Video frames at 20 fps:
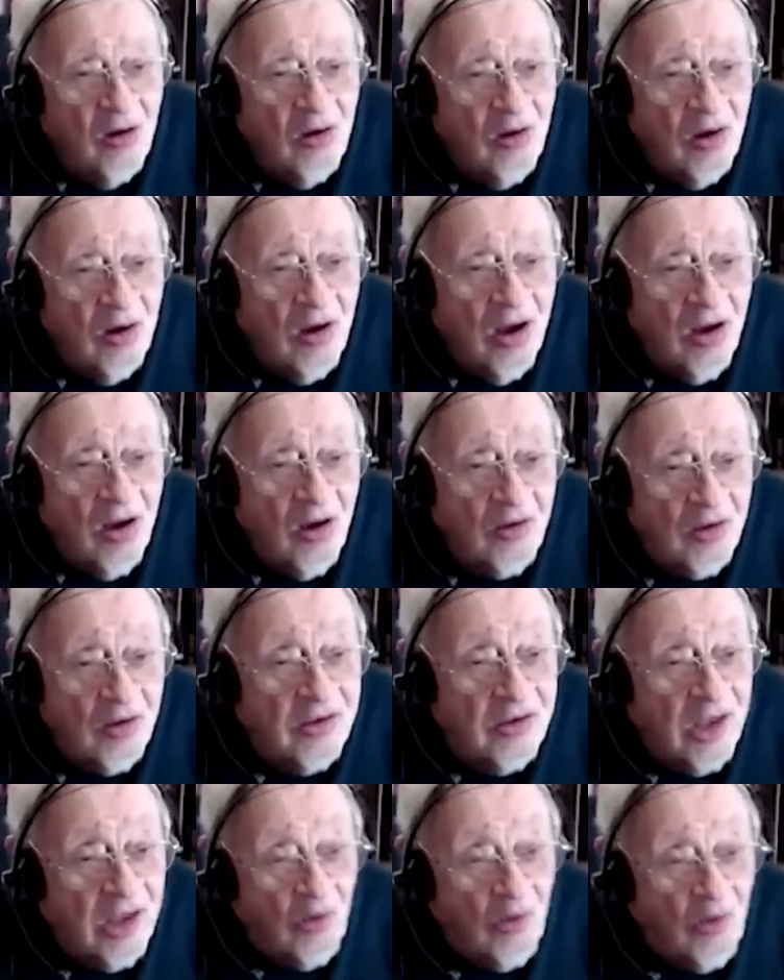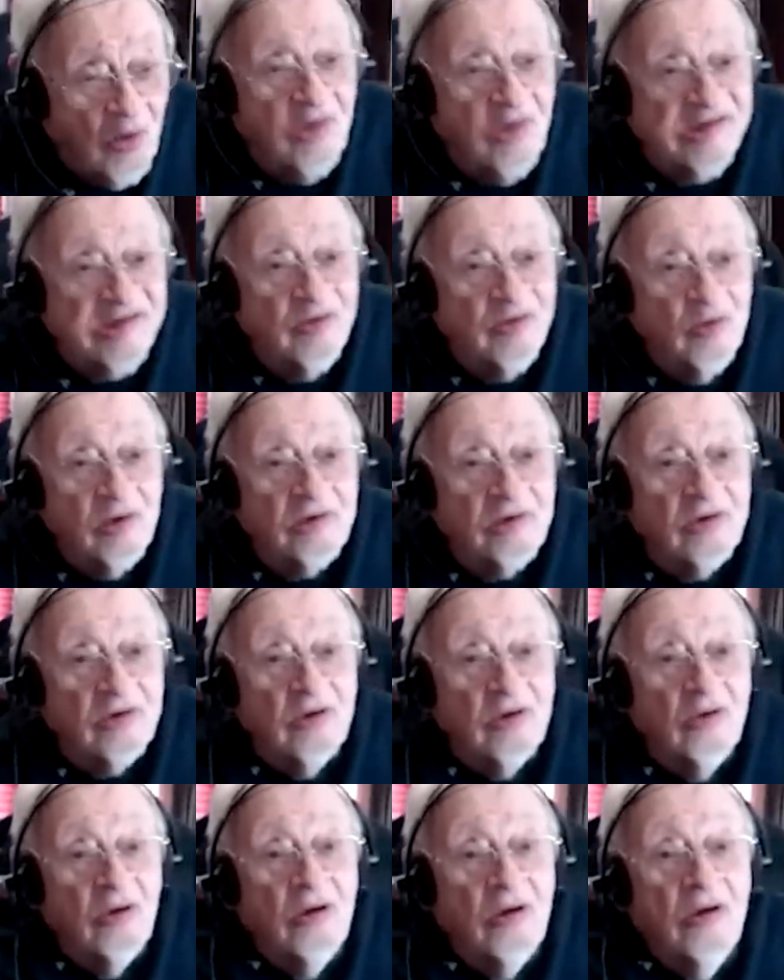I wish you were too.
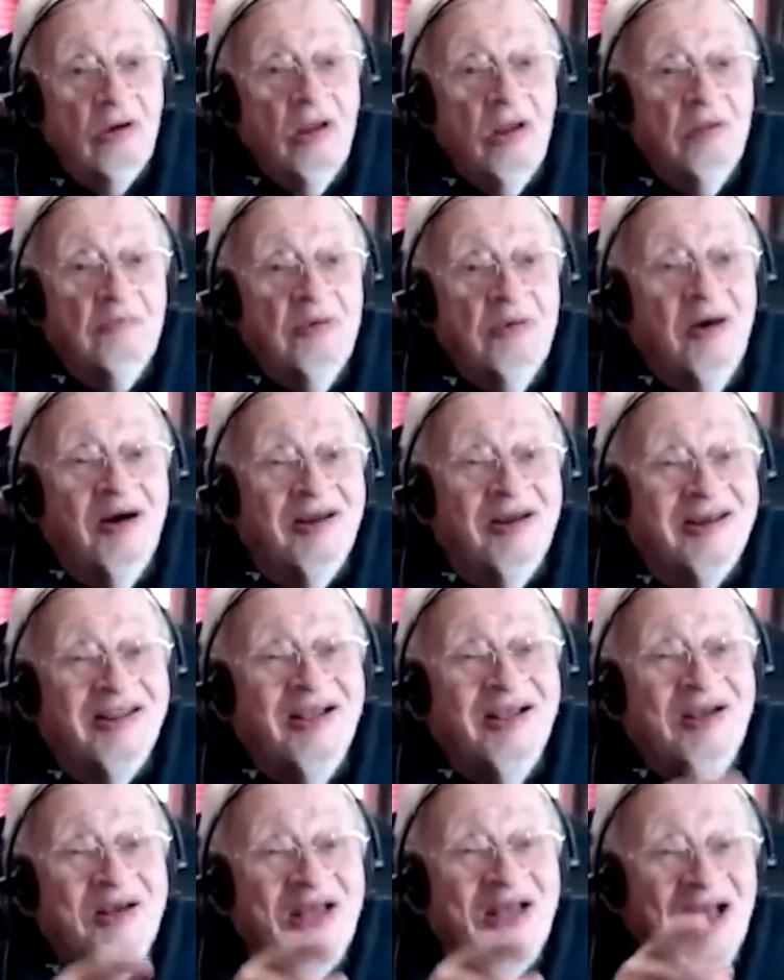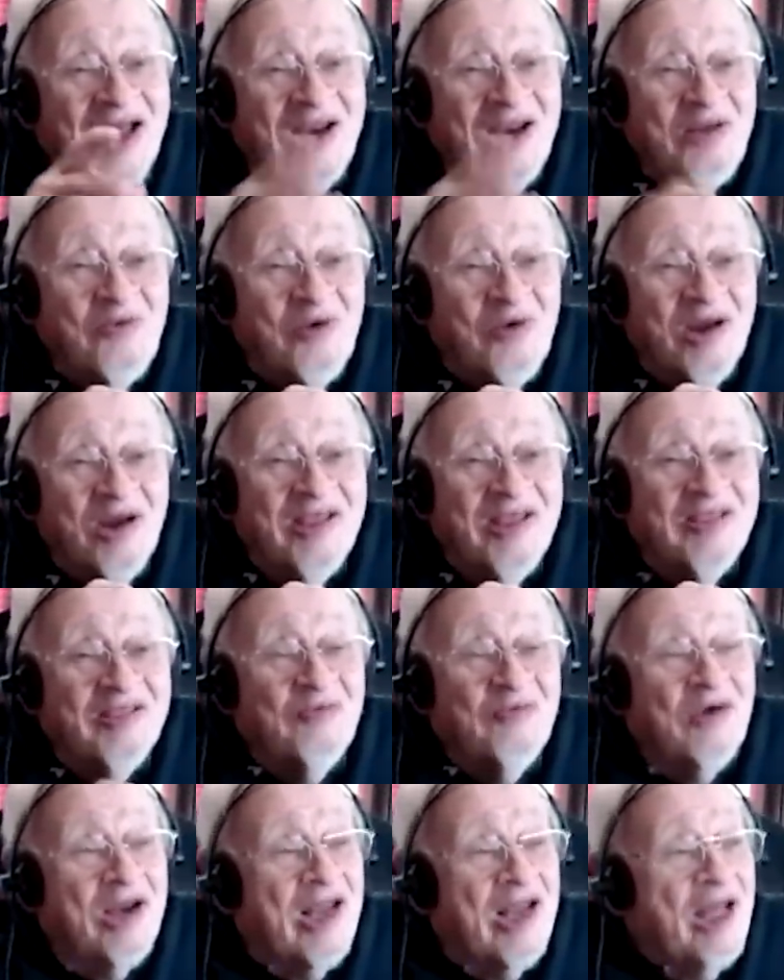But anyway,
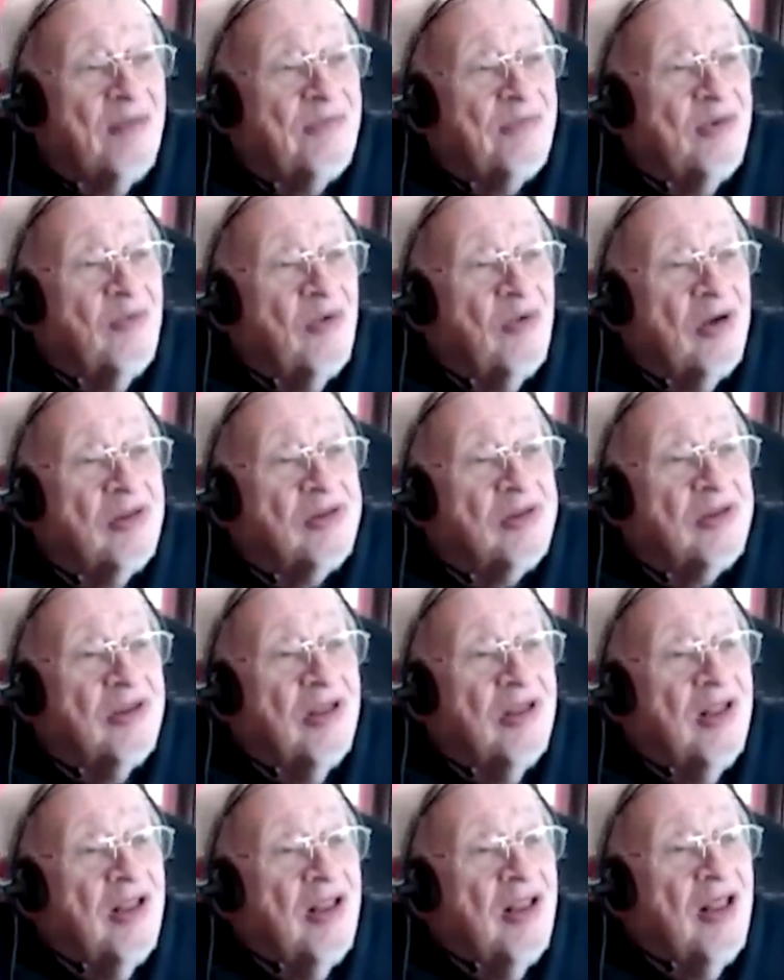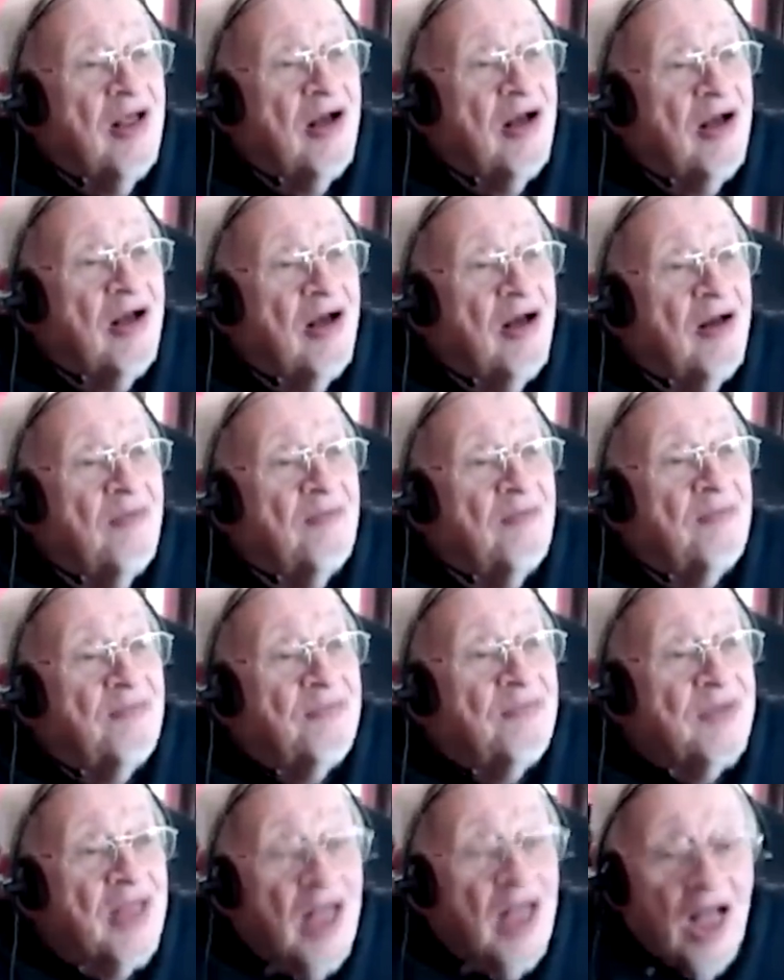what happened was,
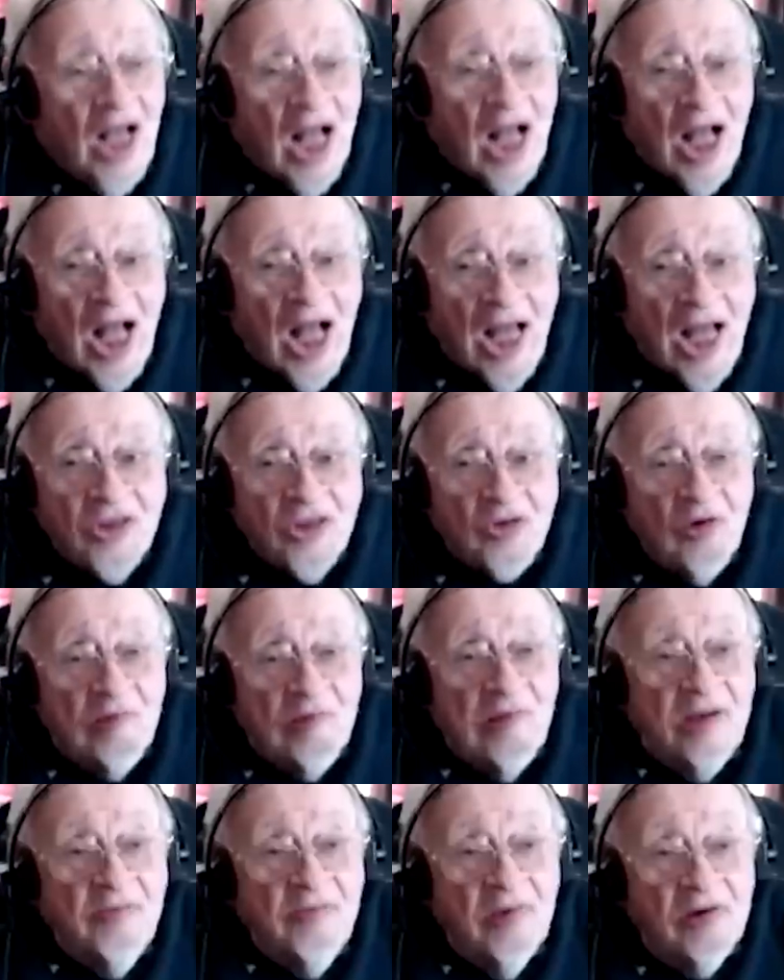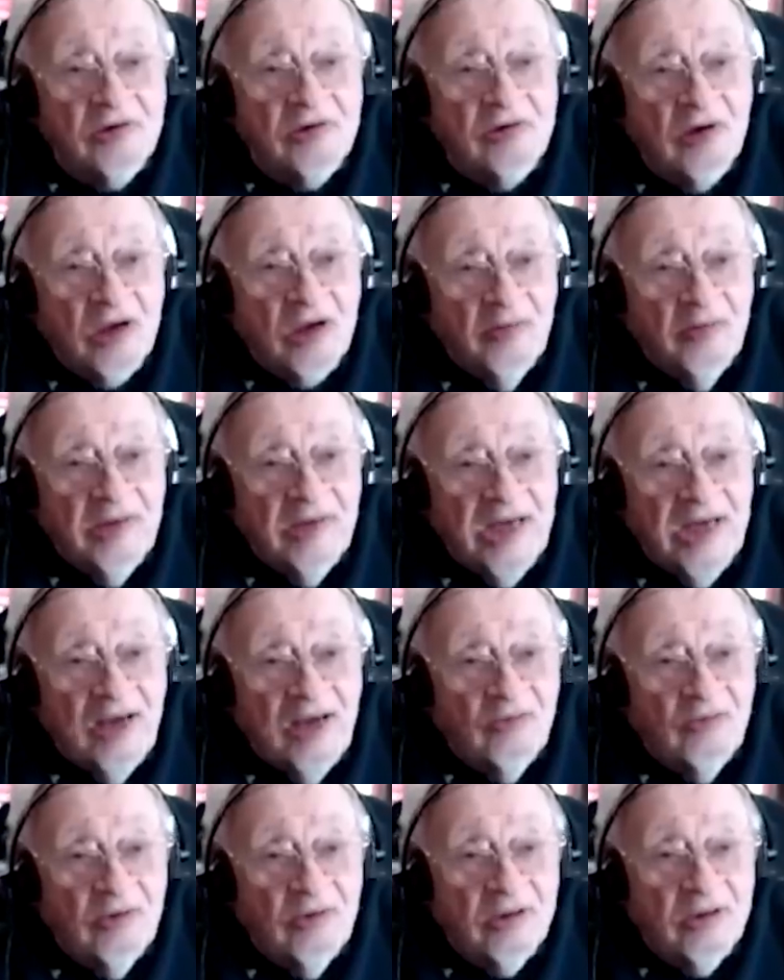I saw Ray Mercer coming
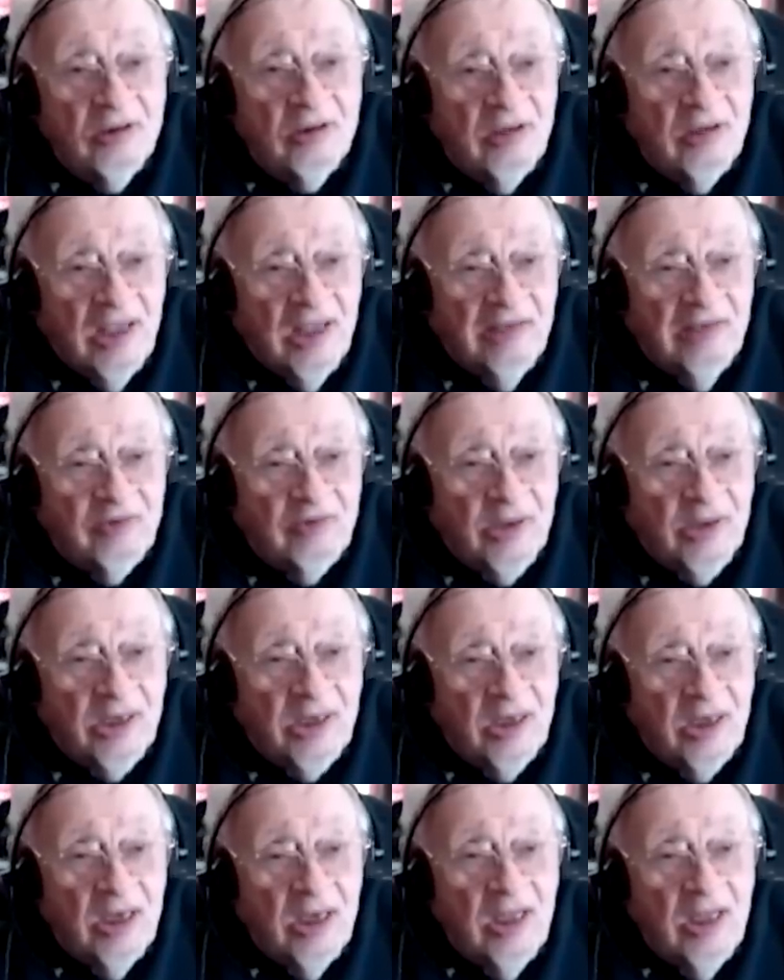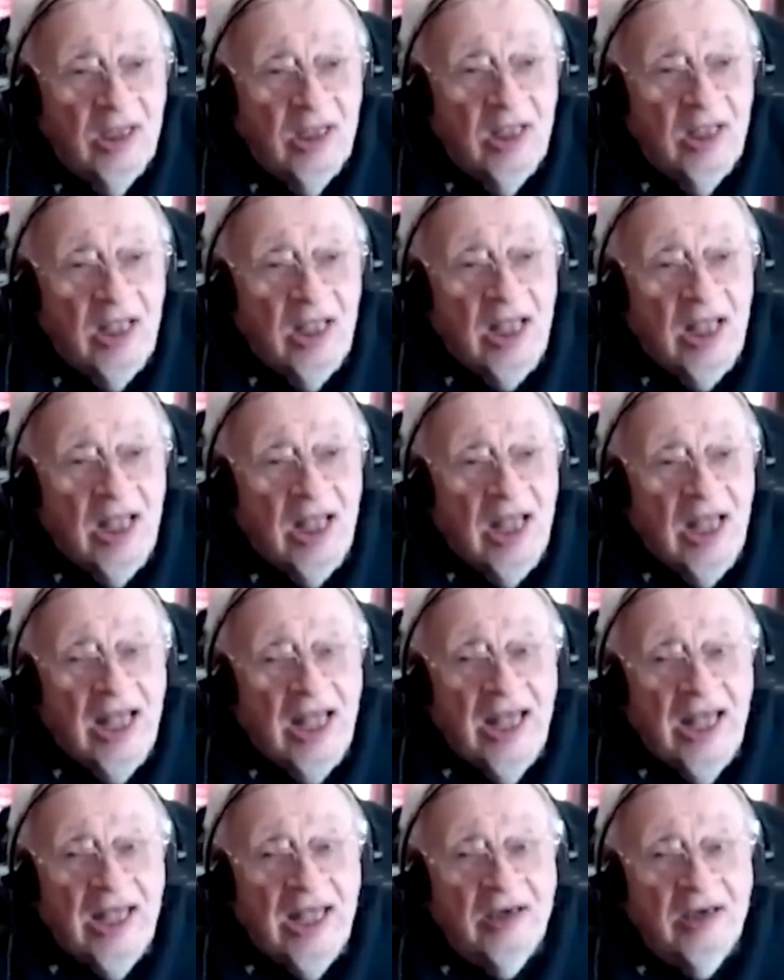out, heavyweight,
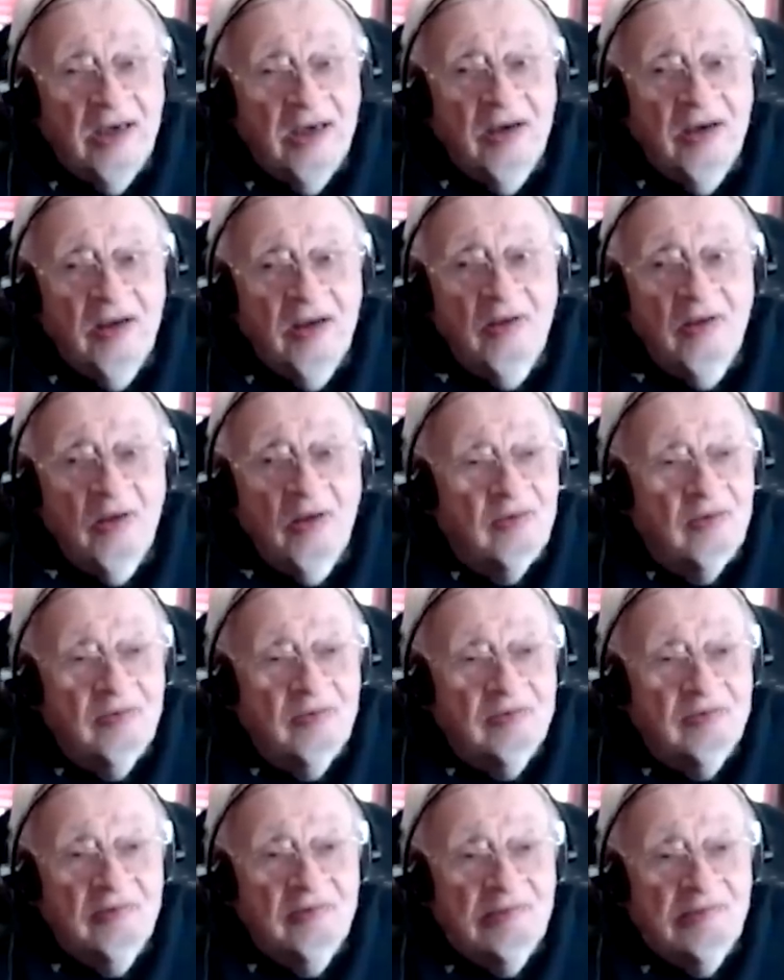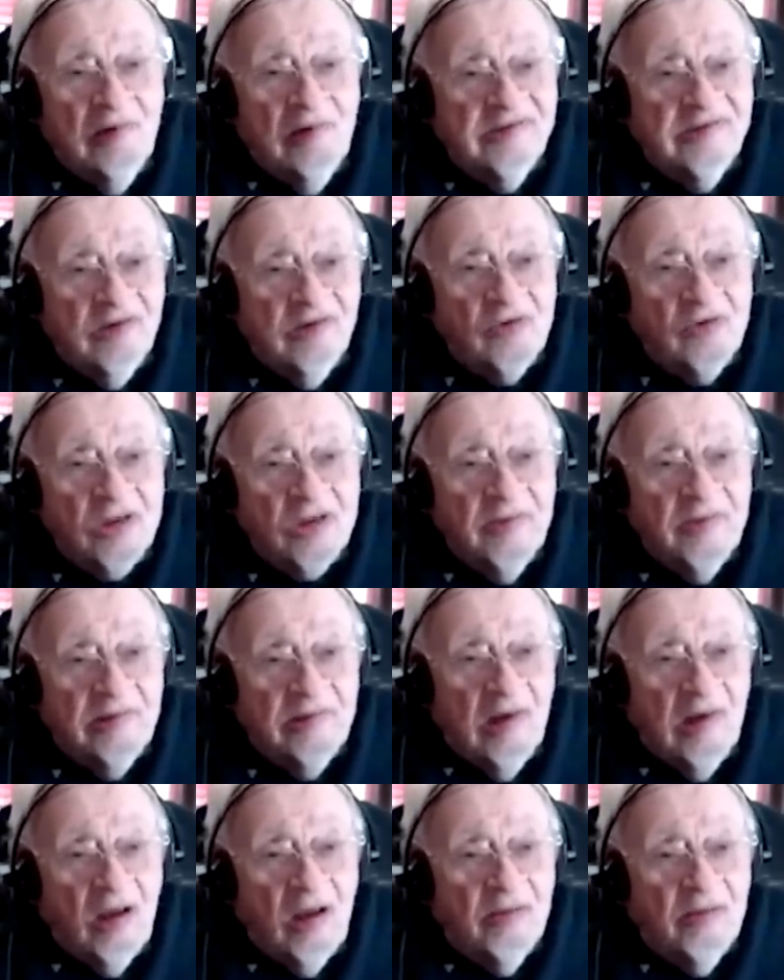and Roy Jones had been
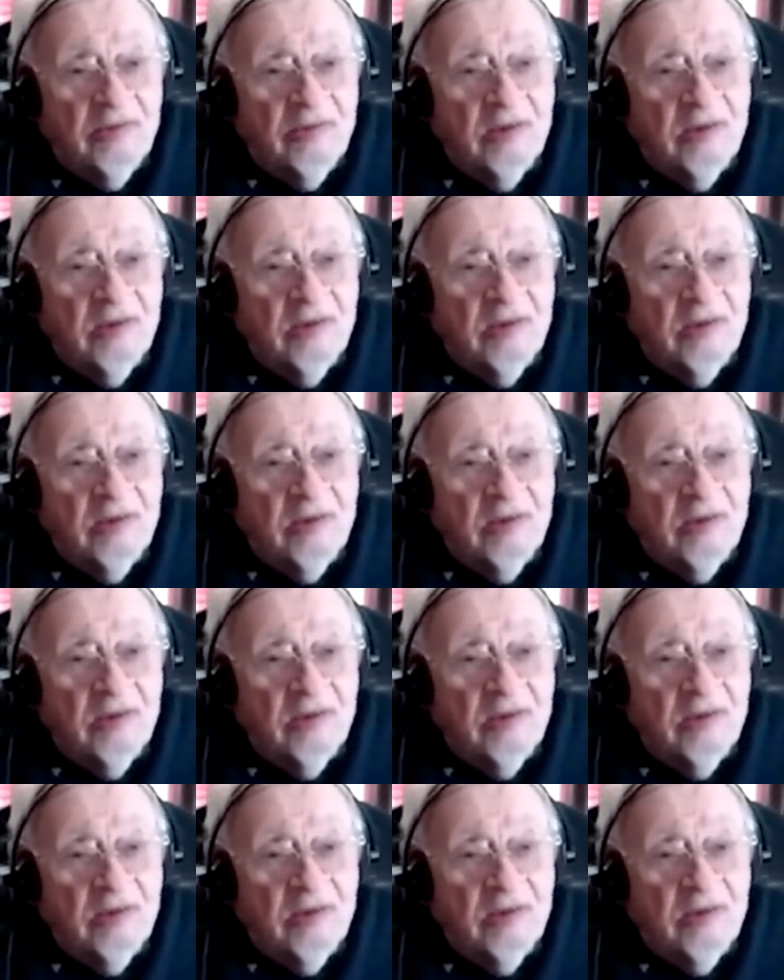robbed.